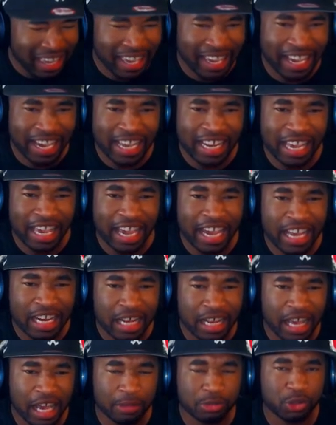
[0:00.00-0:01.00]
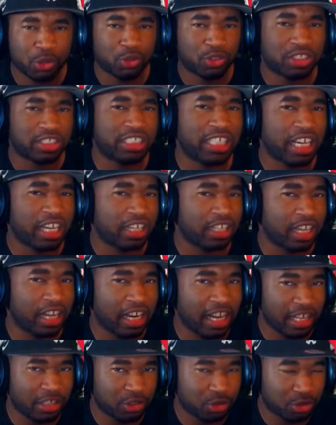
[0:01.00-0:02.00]
and and it helps you stick
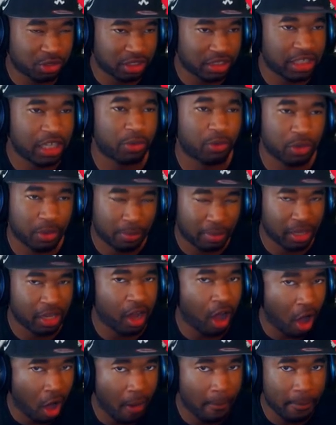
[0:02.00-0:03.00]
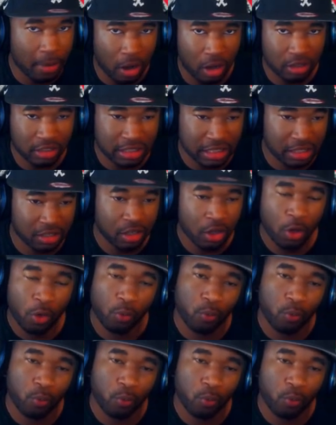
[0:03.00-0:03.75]
it lets you stick when you're playing all ball d